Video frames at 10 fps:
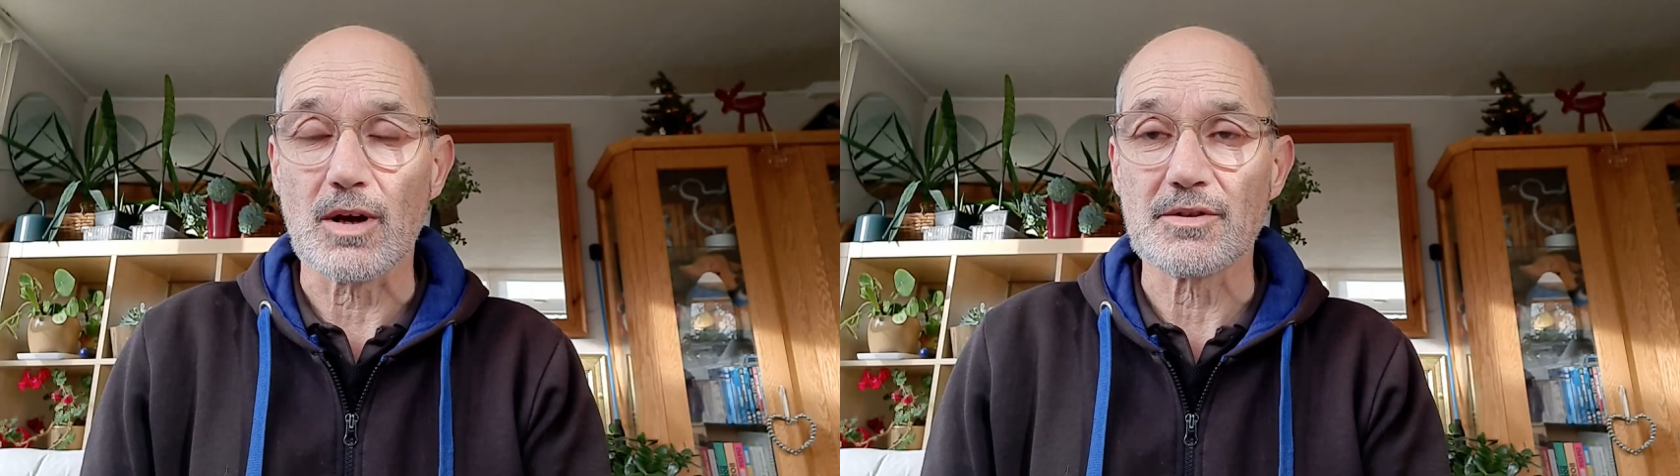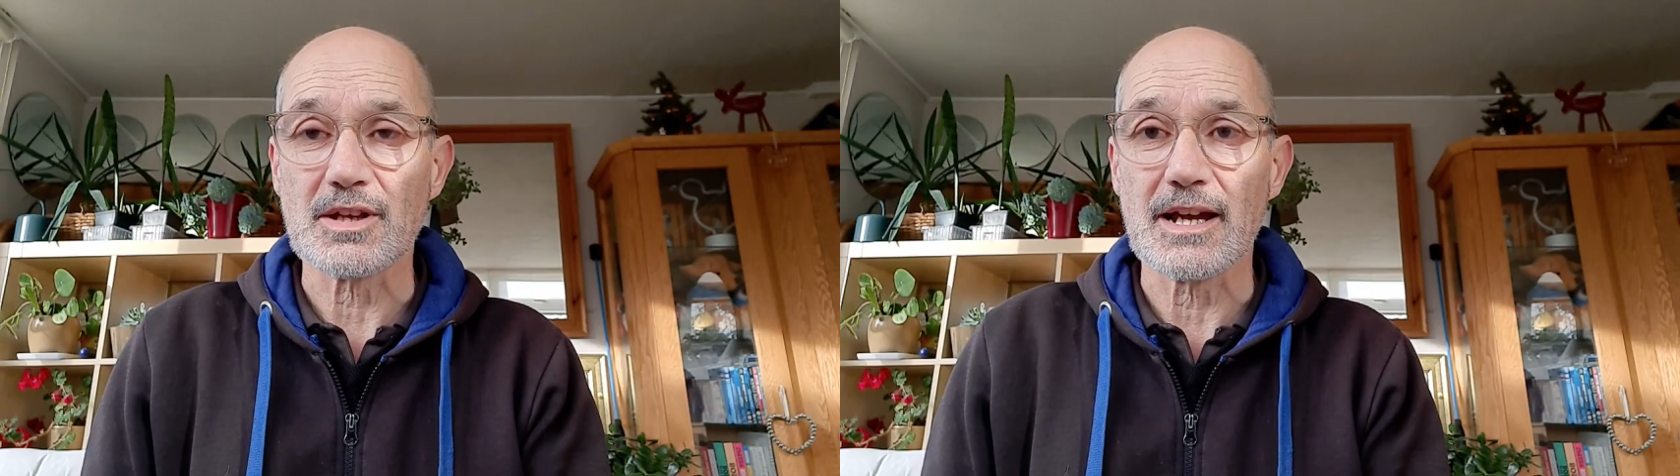
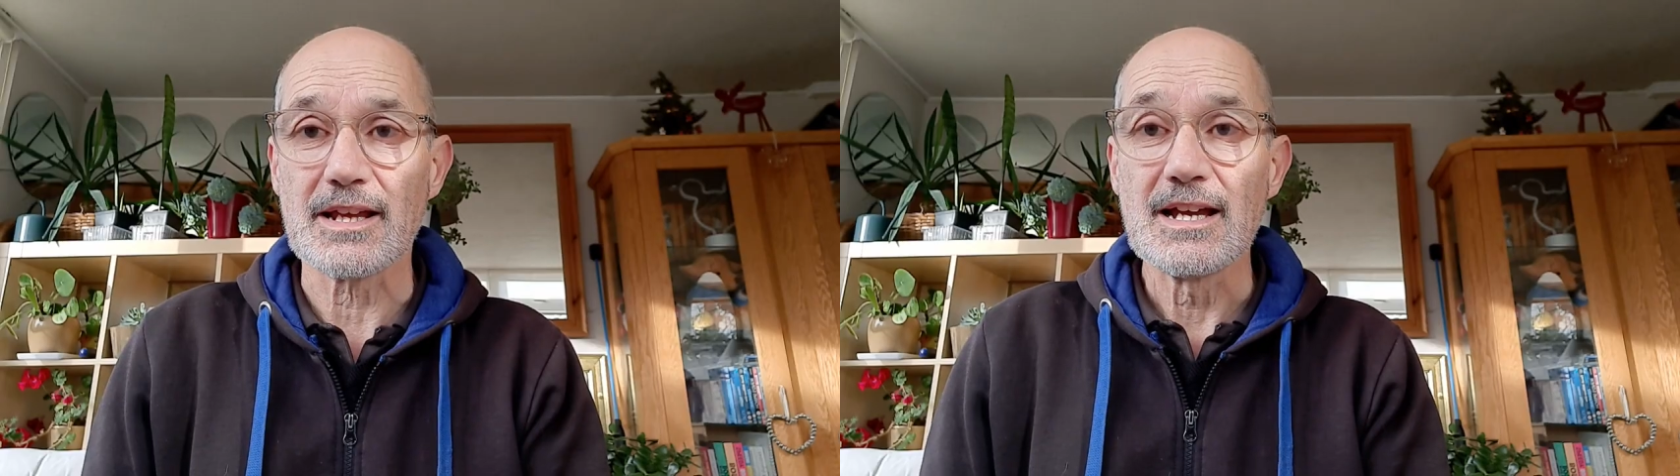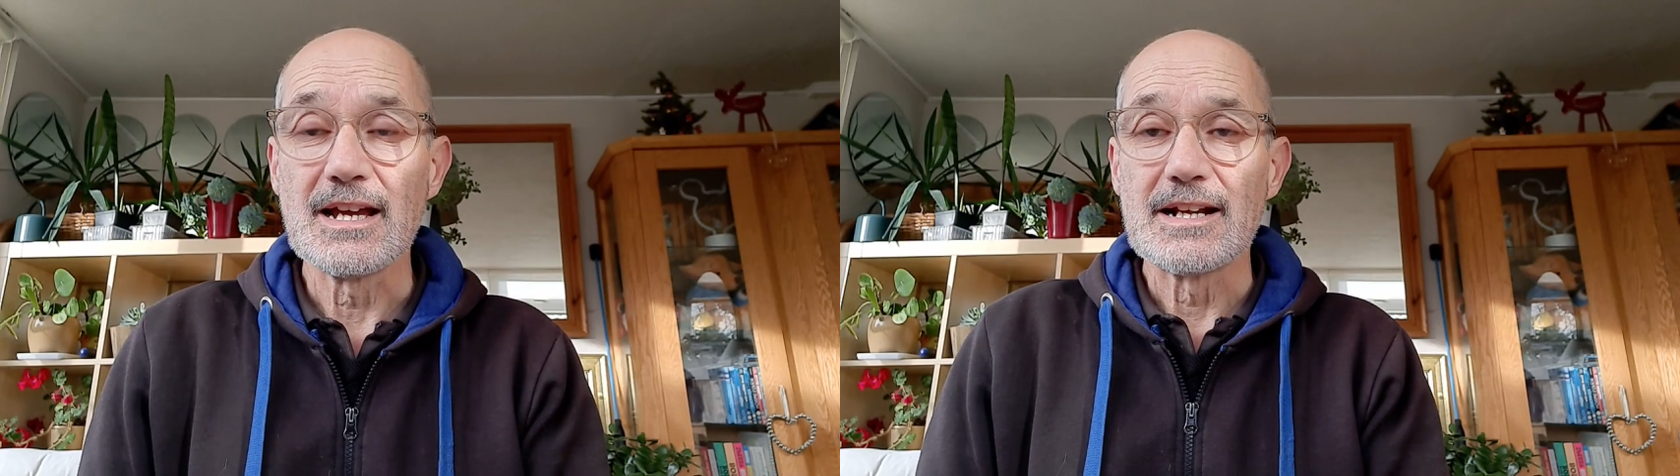
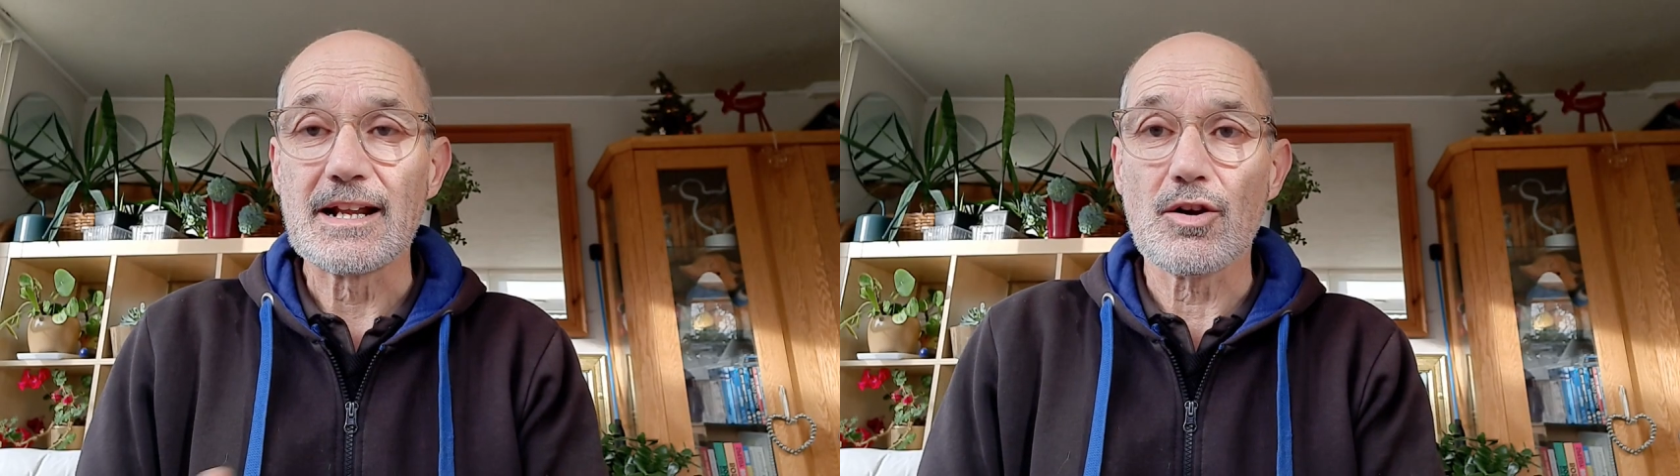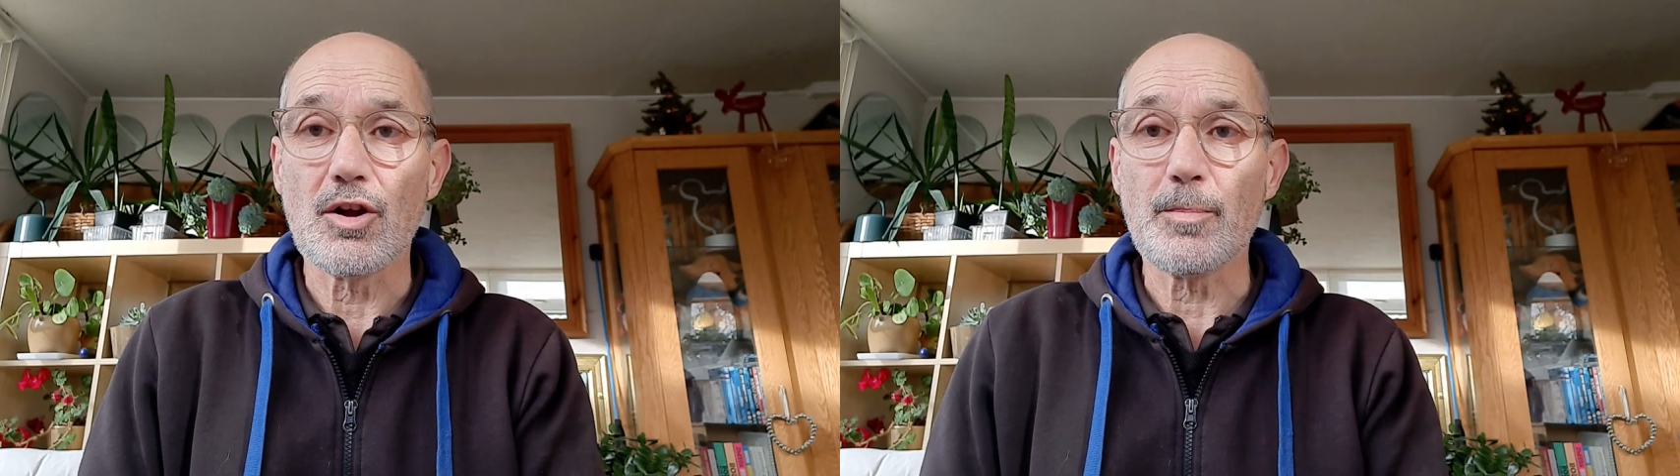Okay,
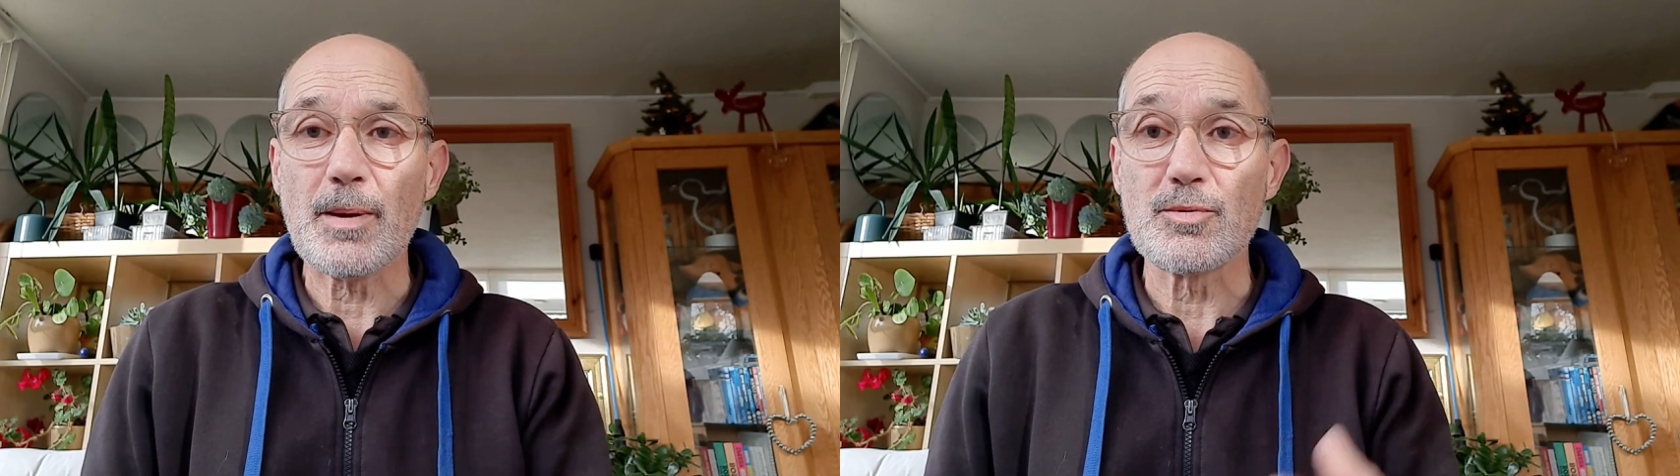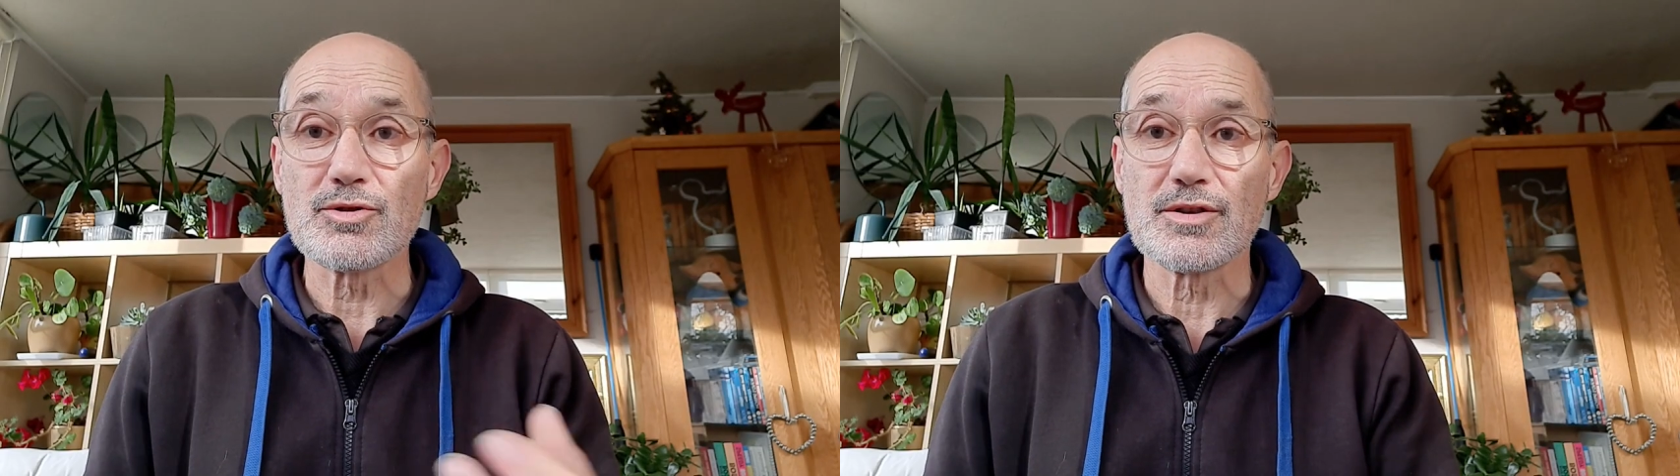now a lot of
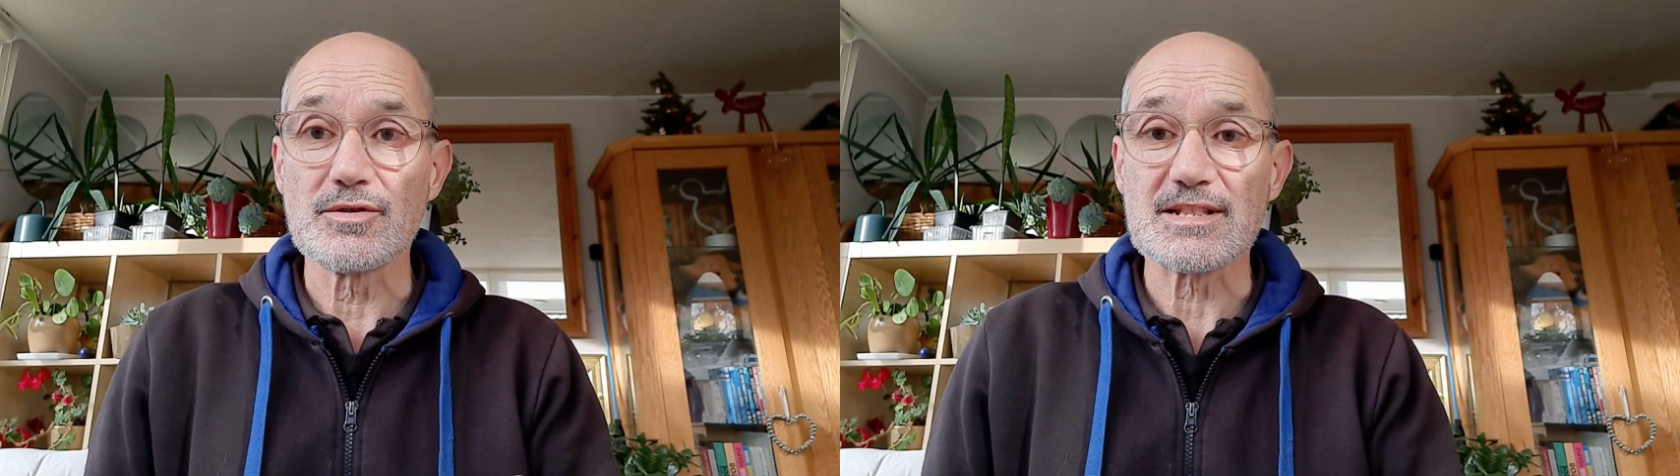people do